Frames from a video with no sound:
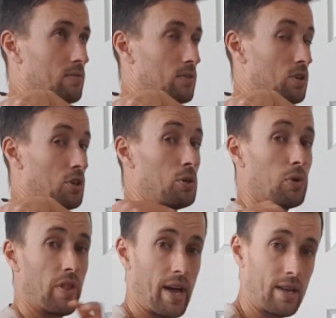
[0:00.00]
cure
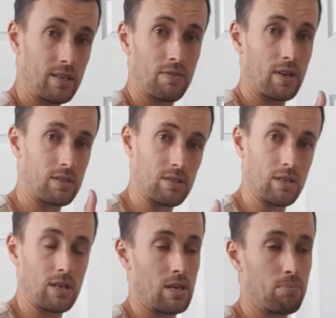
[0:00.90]
that, if that's
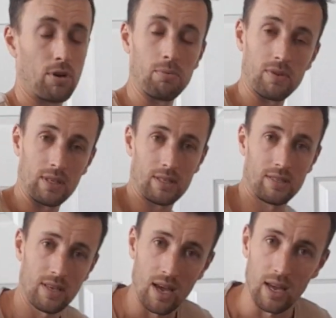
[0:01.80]
an appropriate thing to
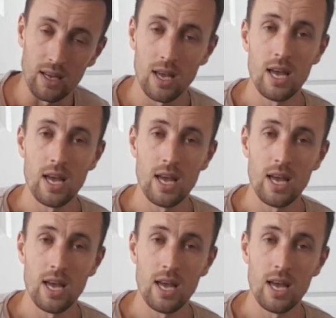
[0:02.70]
say,